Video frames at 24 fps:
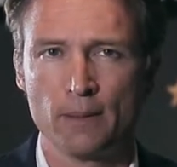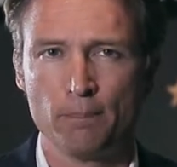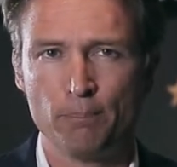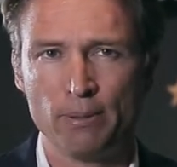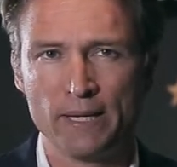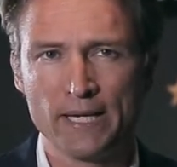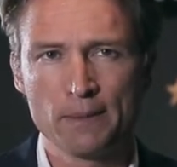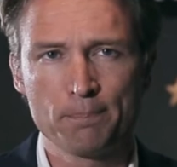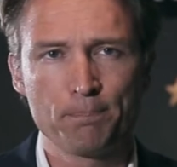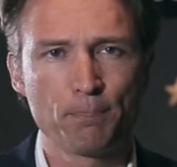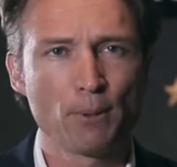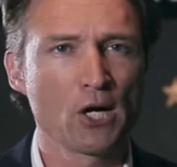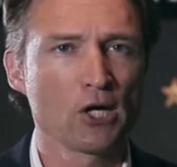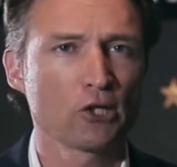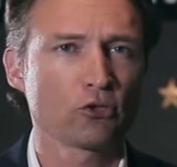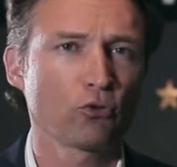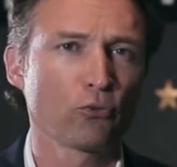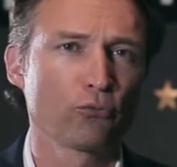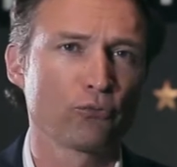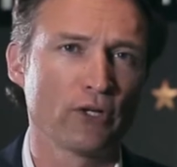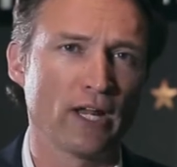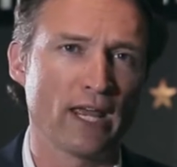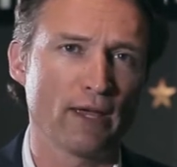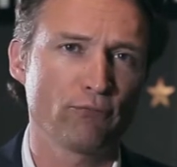Being part
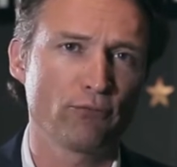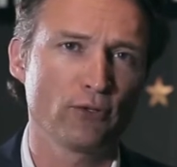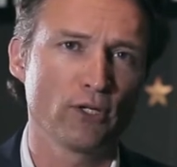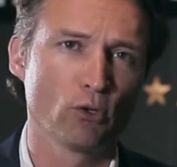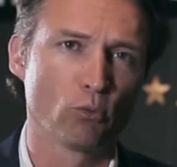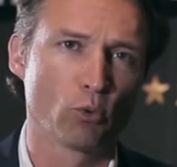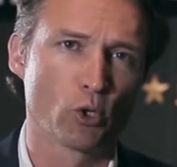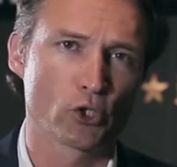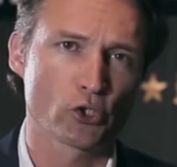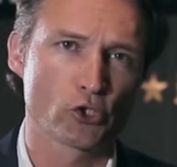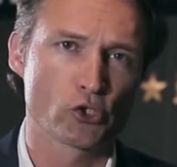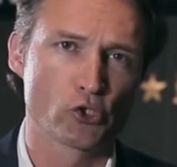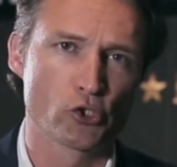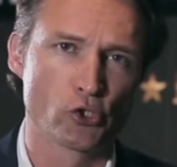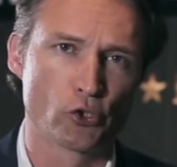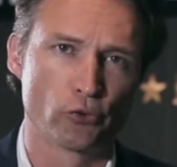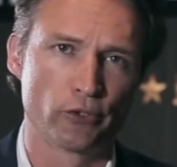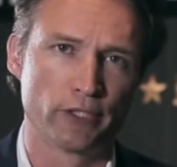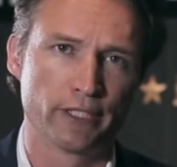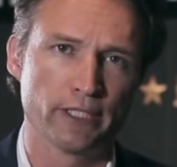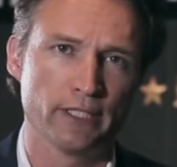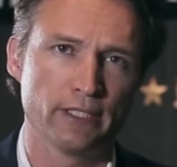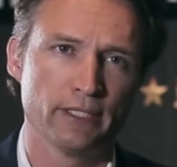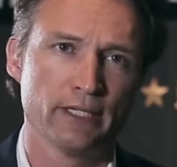of an Effie Awards
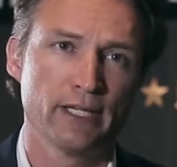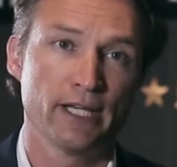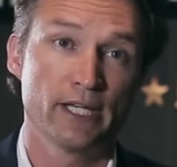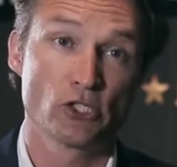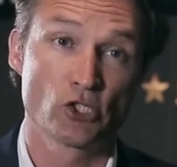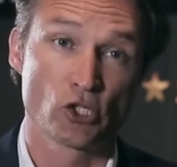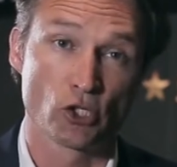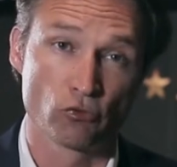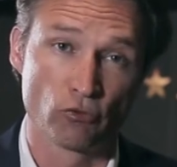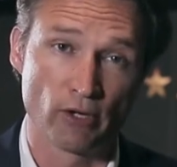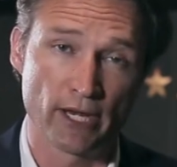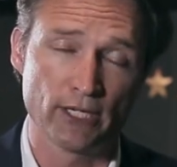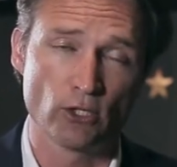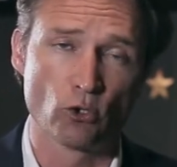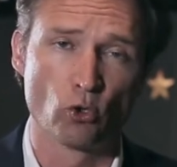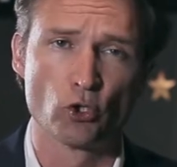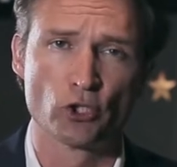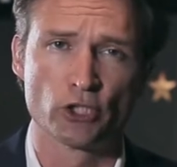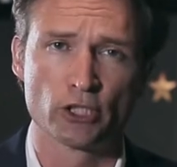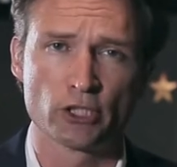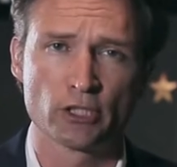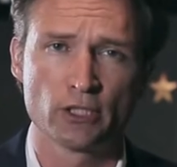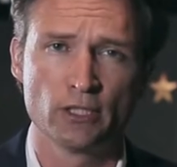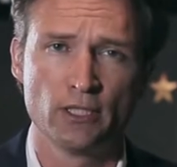jury is a great
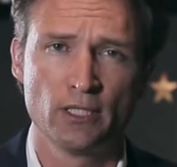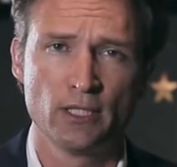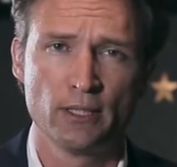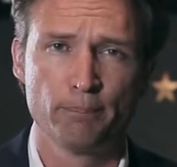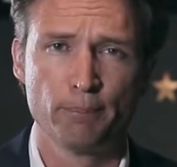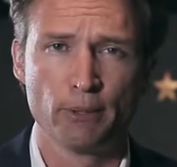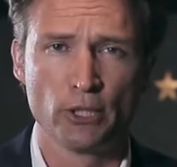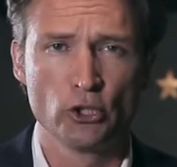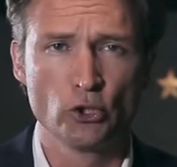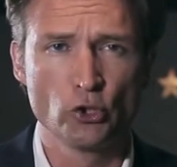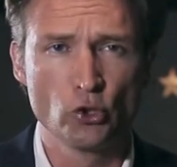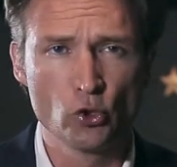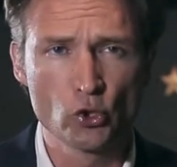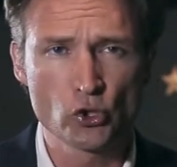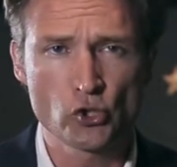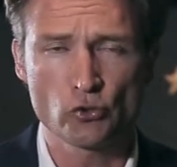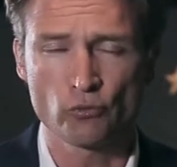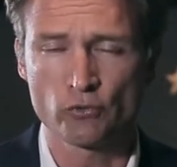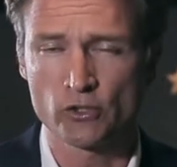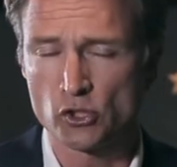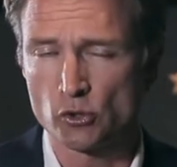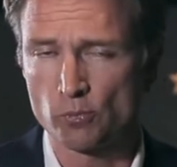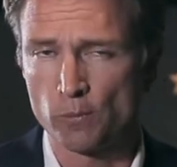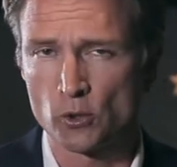honor, but a huge
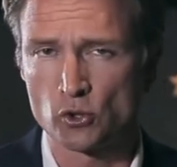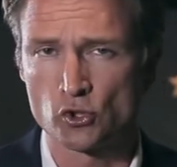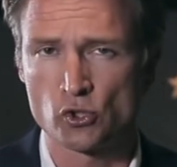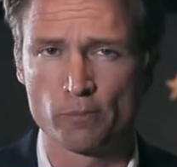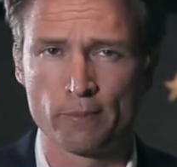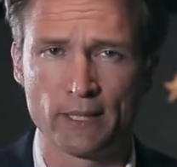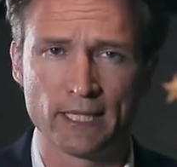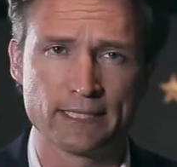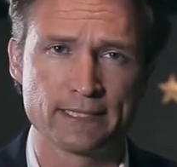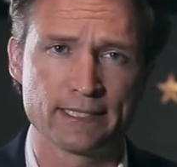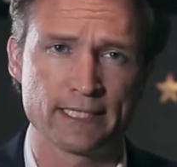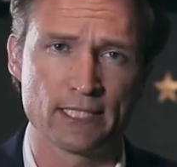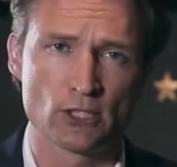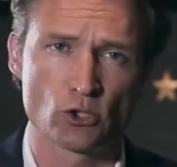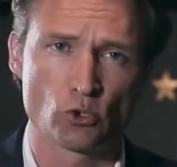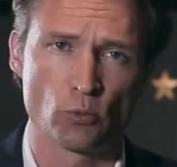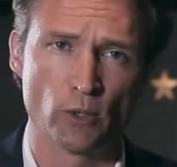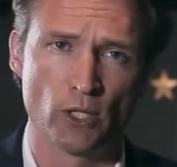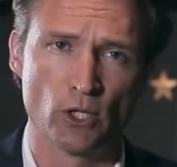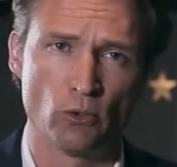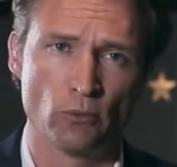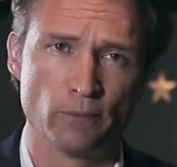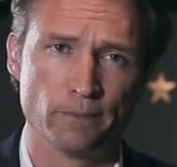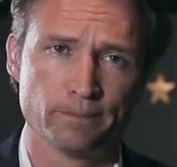responsibility as
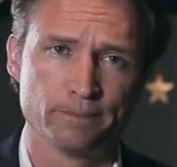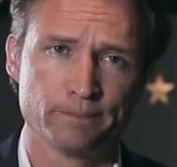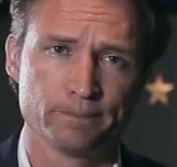well.